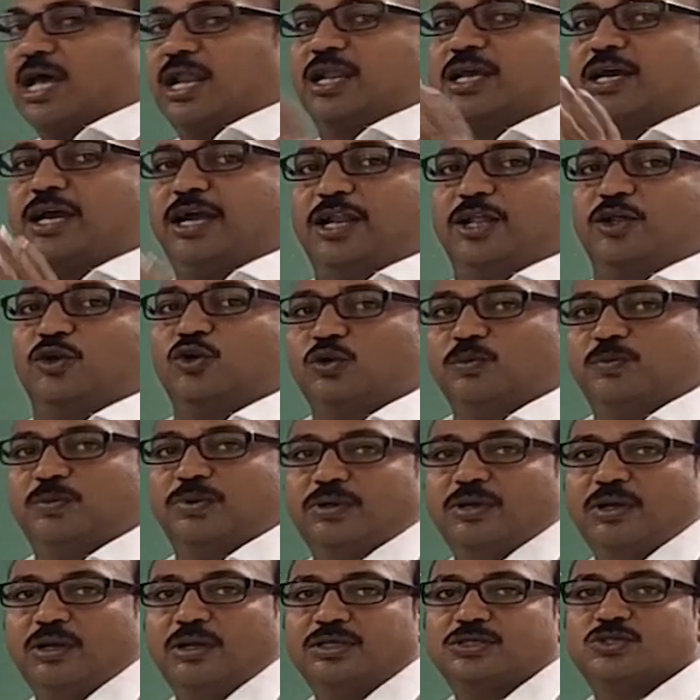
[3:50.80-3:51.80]
alkyl group
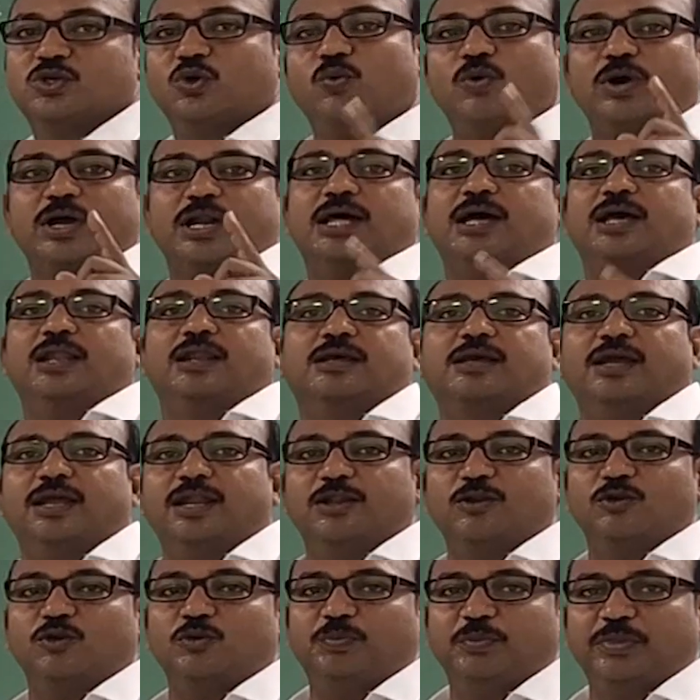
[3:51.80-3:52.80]
so one alkyl
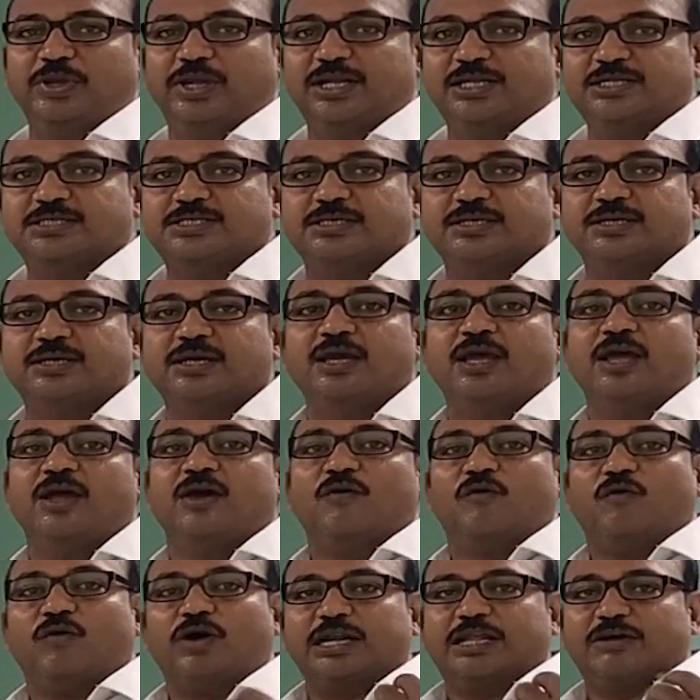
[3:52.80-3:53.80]
group means uh,
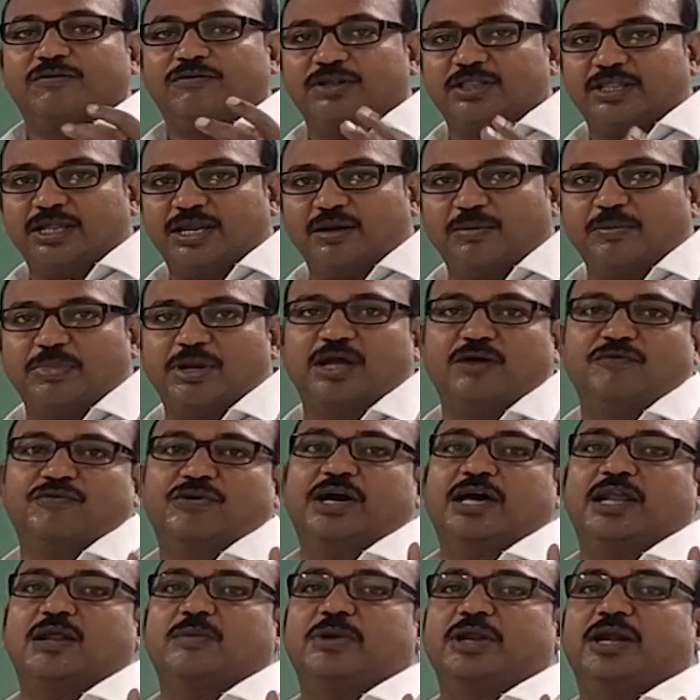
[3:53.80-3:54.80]
whatever the number of
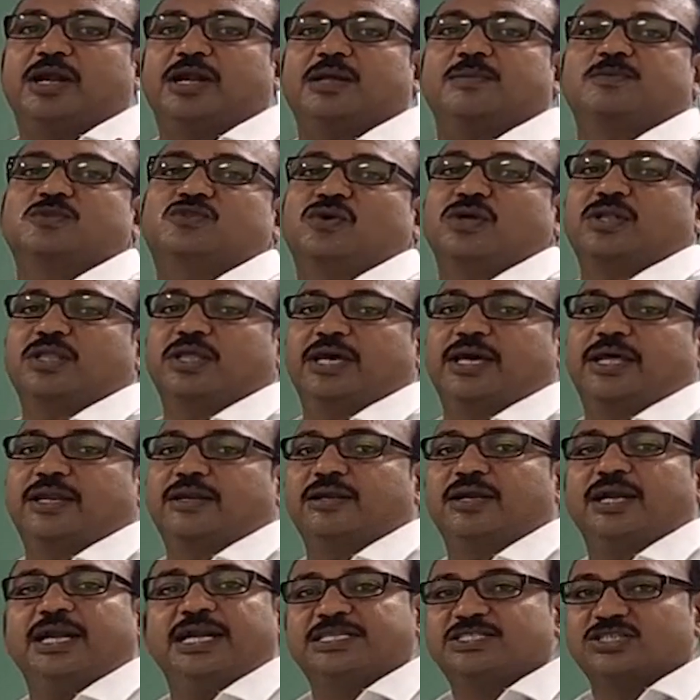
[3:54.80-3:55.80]
carbon atoms are
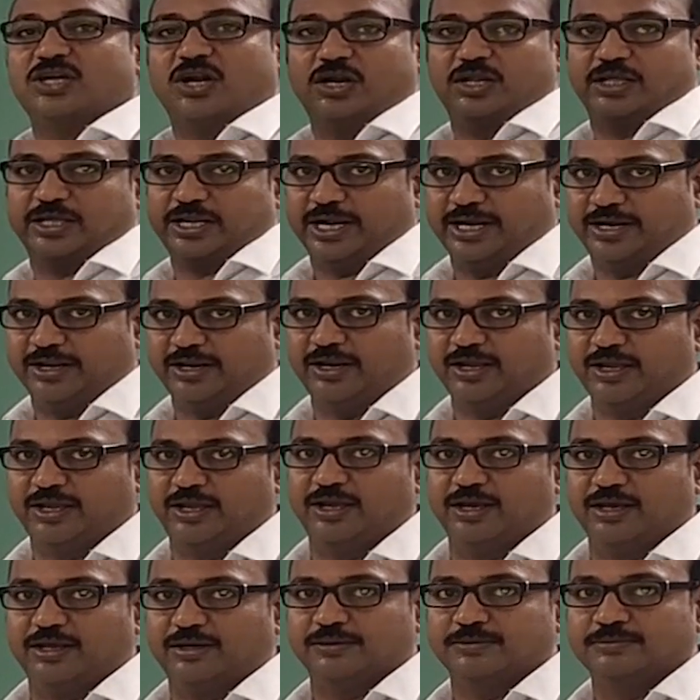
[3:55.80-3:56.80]
there, it is not criteria
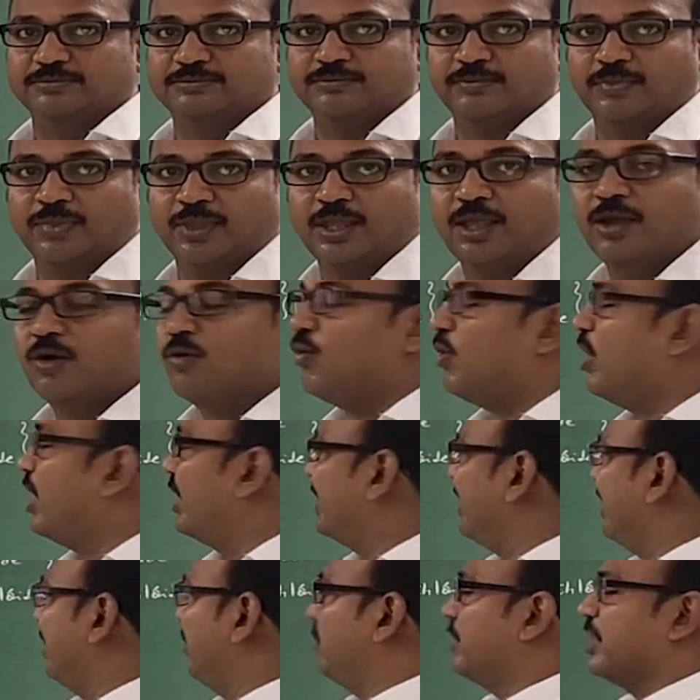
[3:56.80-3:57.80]
here.
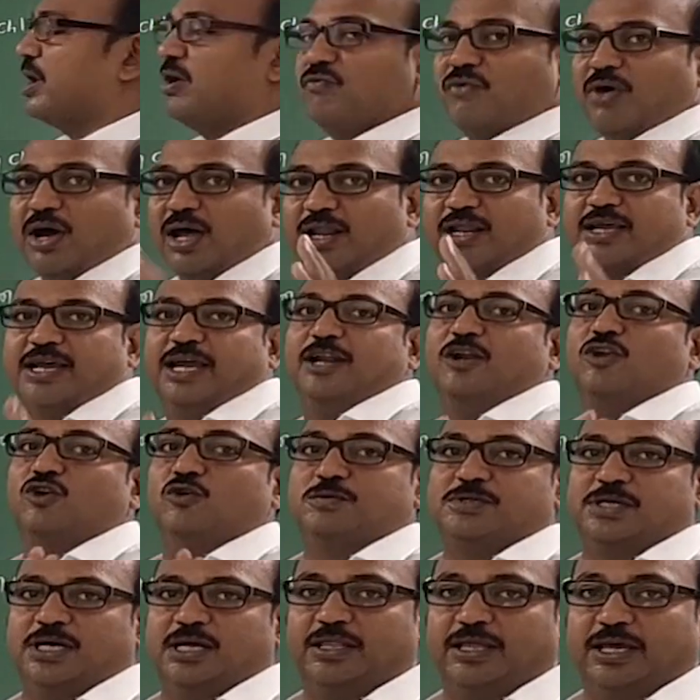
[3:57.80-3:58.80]
What number of alkyl
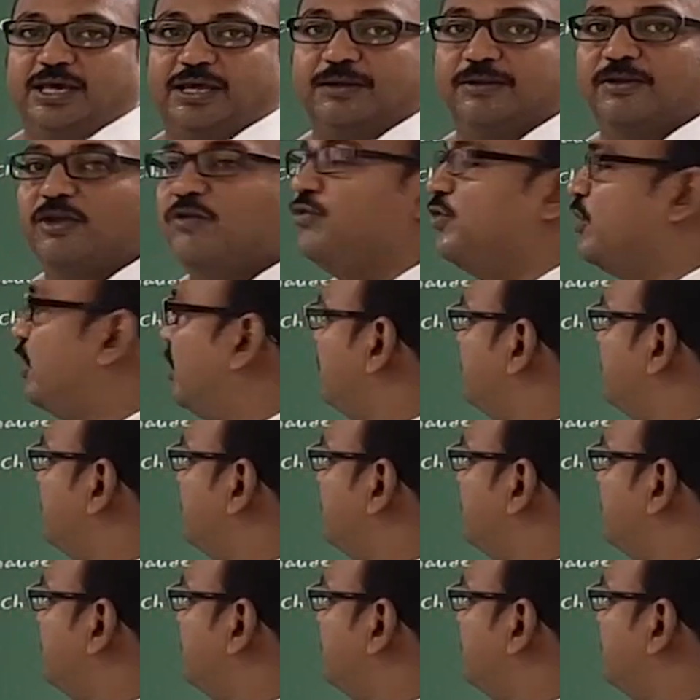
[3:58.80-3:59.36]
groups are there? If you